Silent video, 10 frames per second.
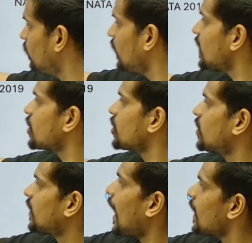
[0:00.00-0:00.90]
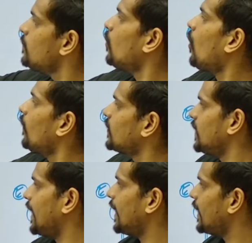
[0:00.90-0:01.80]
which time of the
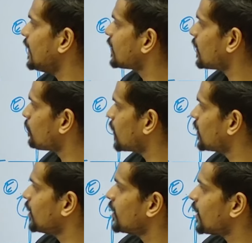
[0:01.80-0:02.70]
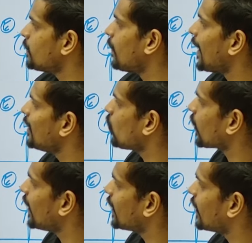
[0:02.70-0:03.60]
day is represented by
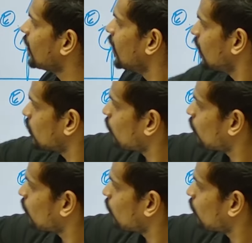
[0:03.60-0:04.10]
locating, so